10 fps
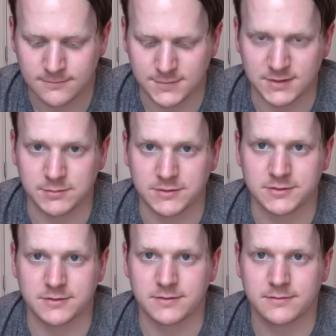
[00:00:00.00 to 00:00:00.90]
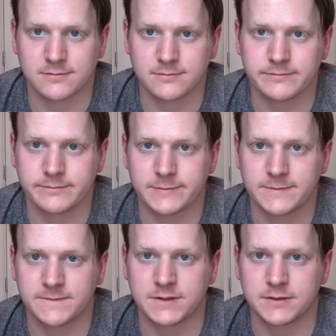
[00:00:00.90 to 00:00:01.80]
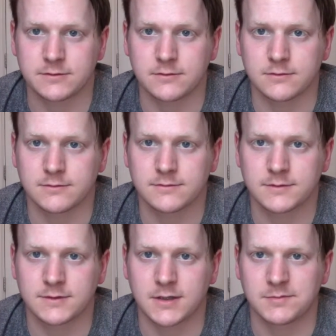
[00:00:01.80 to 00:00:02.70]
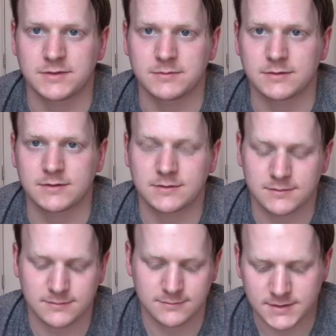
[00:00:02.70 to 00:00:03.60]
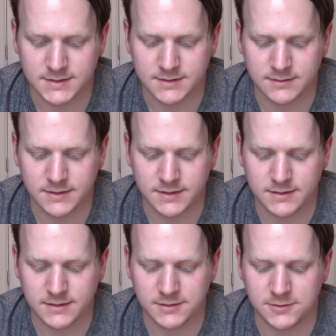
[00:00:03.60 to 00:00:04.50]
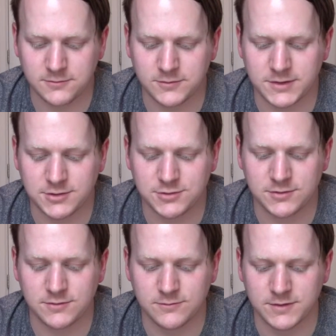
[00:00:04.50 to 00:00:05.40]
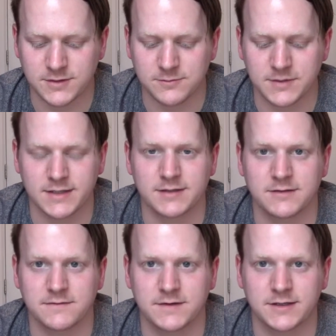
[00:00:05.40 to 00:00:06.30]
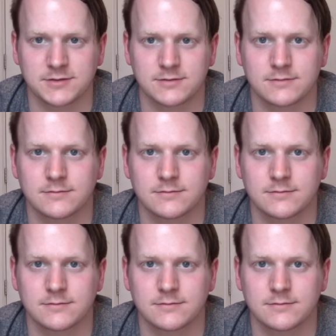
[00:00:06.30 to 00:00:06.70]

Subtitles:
But the books are physical copies of books. Is there anything you wished would come back into fashion?